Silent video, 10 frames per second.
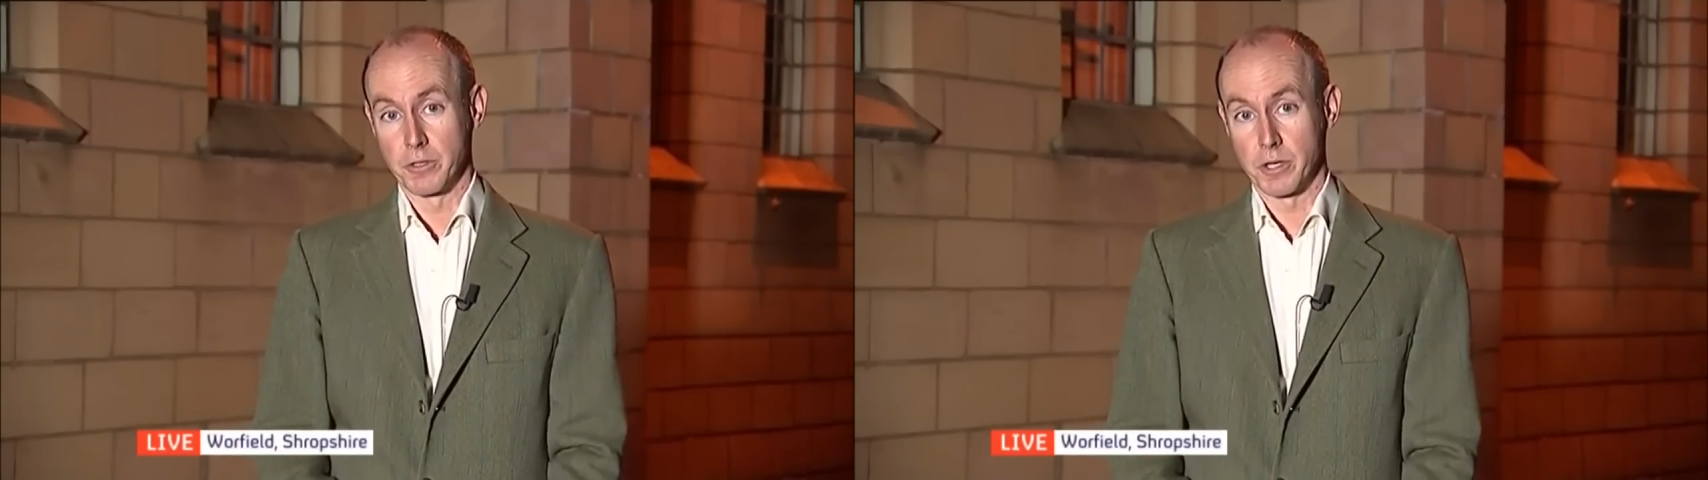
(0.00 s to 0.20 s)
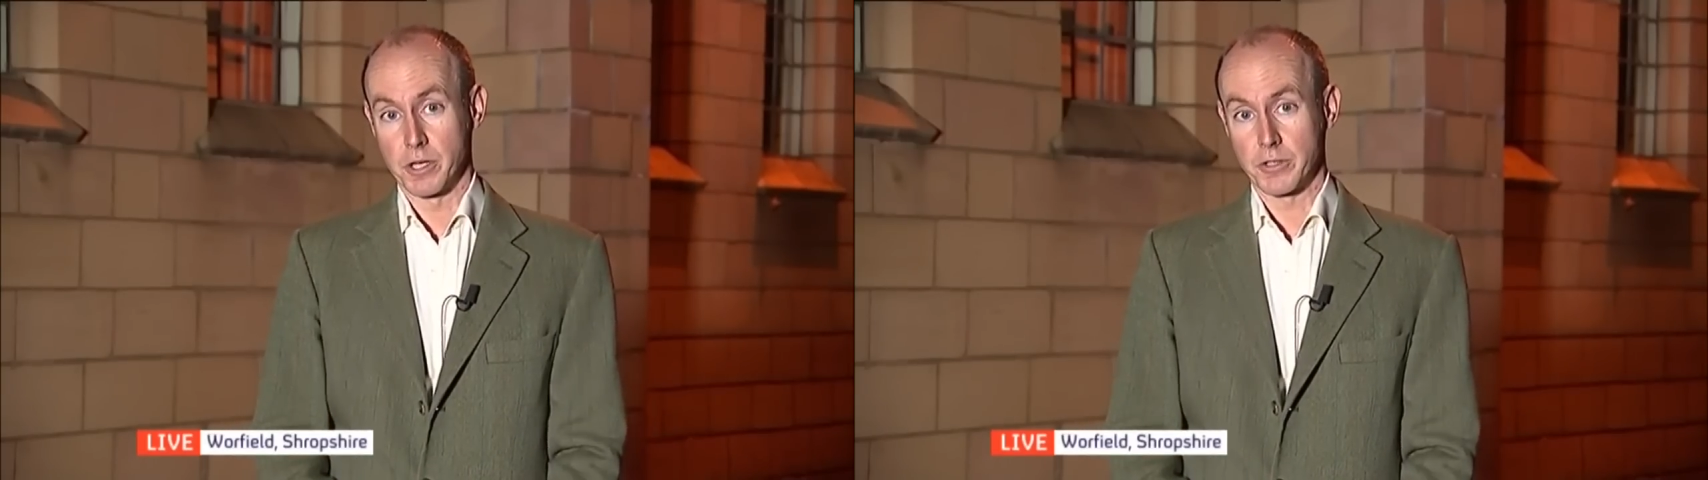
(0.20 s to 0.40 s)

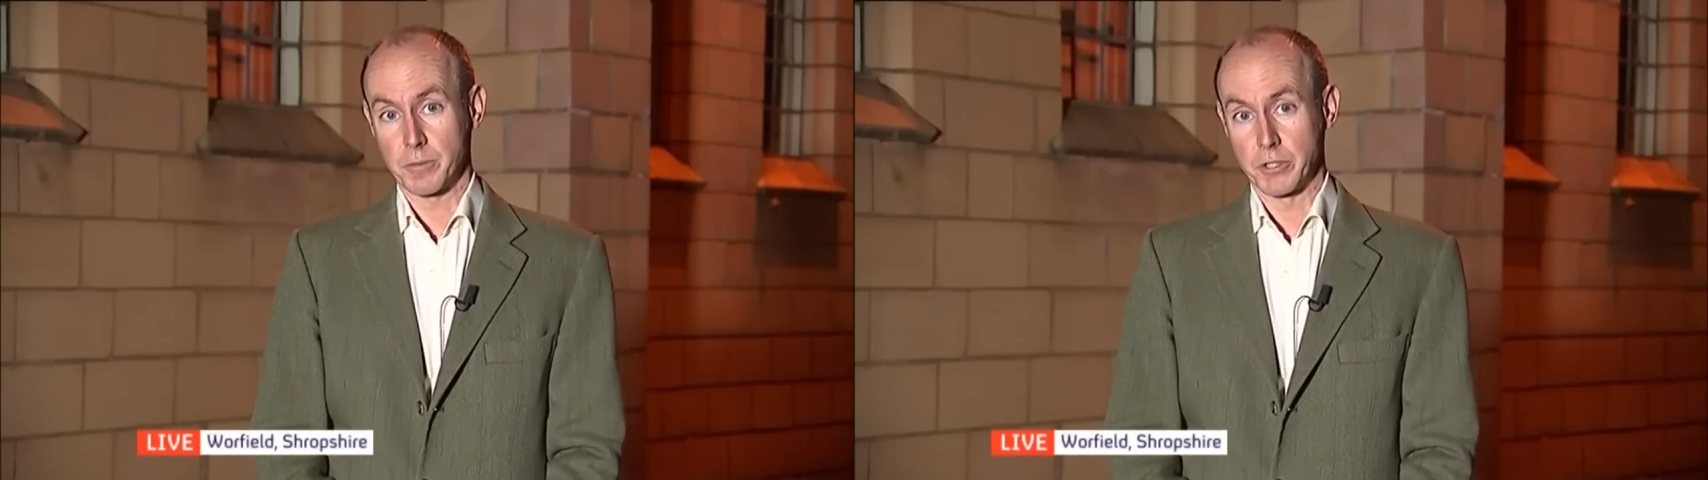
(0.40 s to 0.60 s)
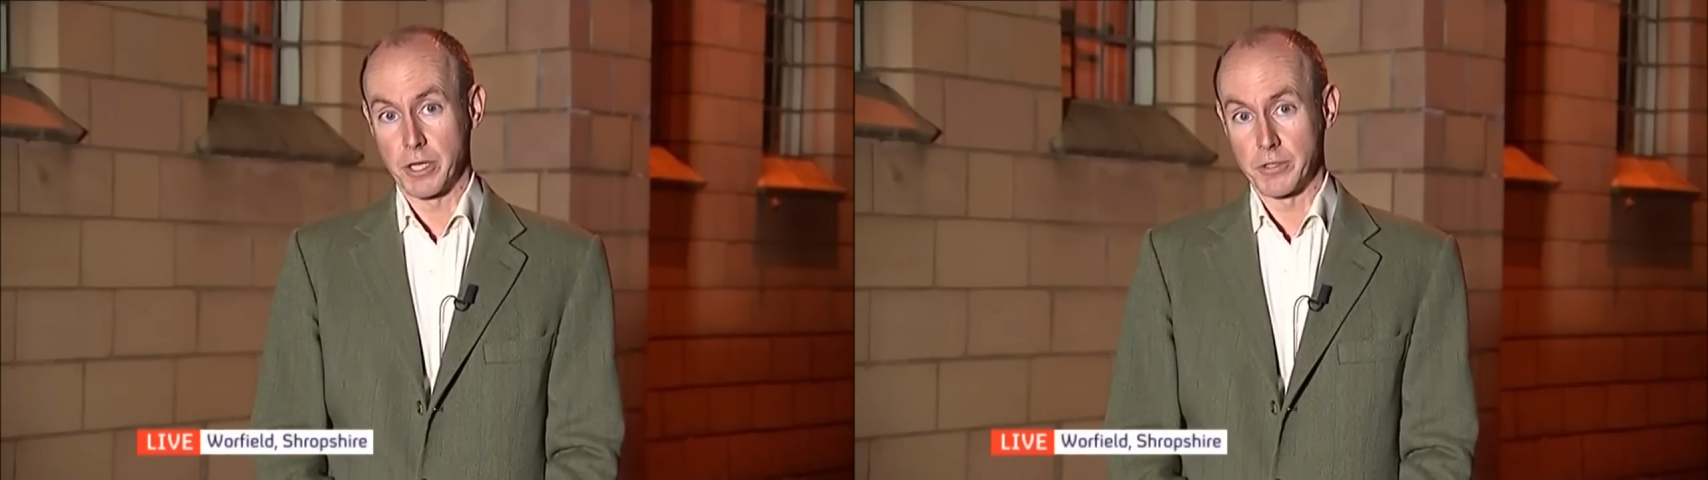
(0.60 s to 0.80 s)
in order to
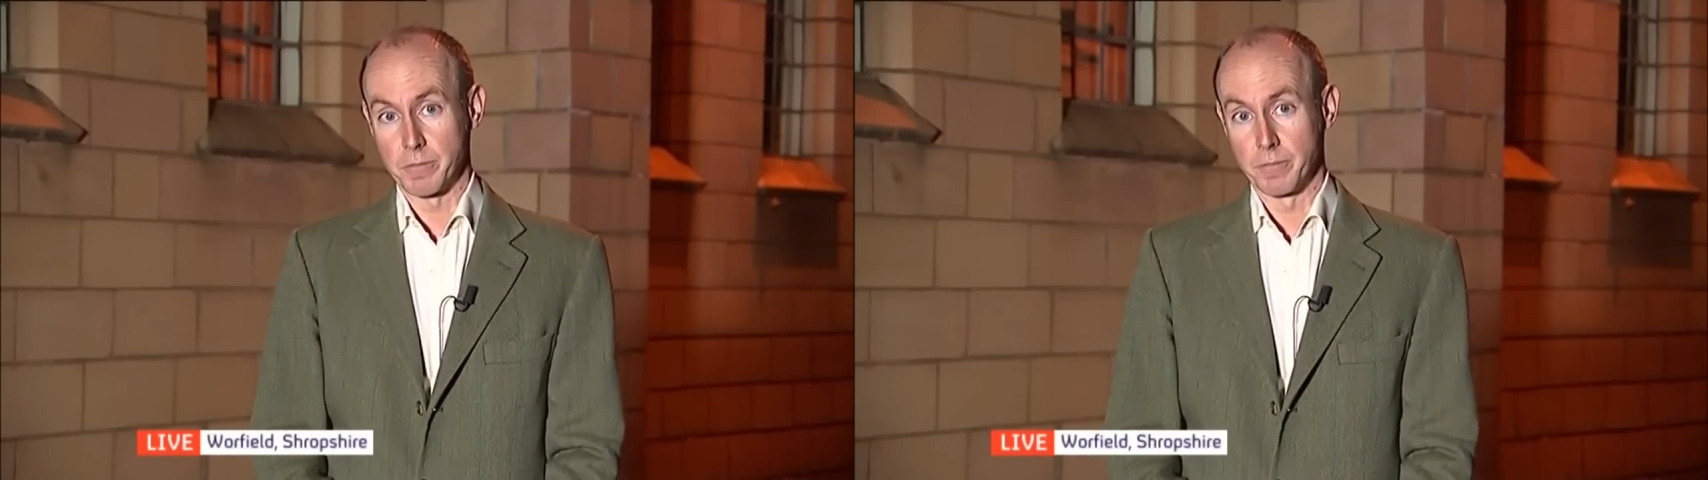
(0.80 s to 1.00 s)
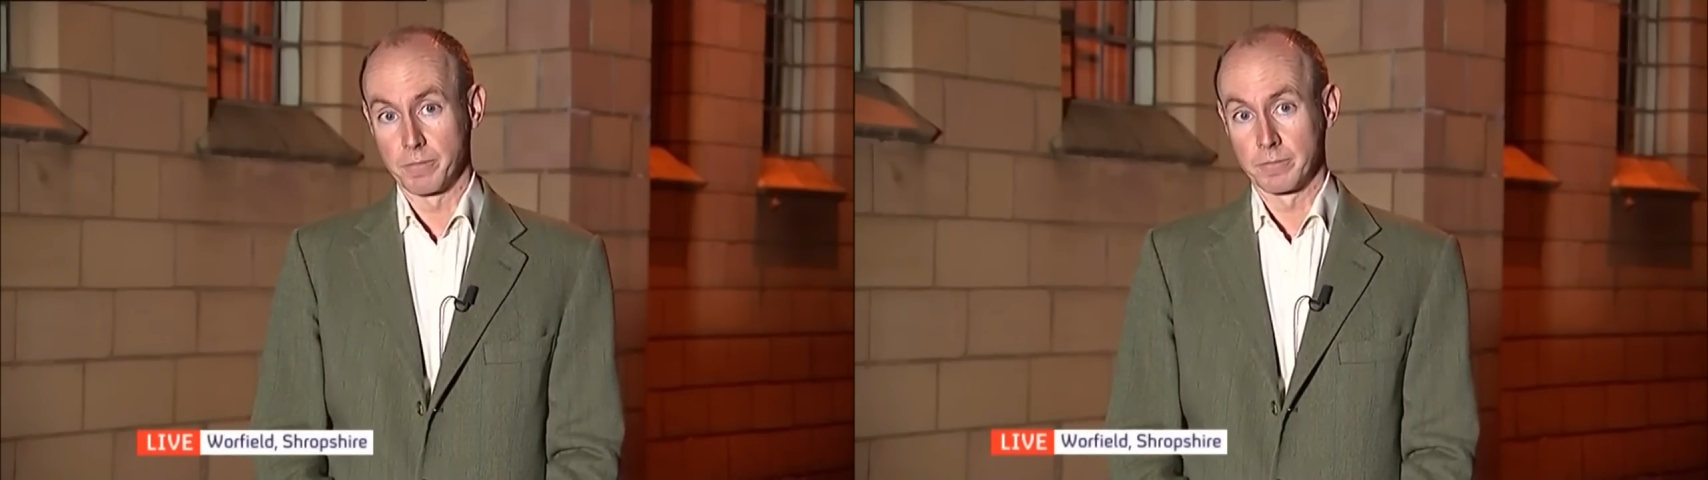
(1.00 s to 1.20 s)
subsidise them.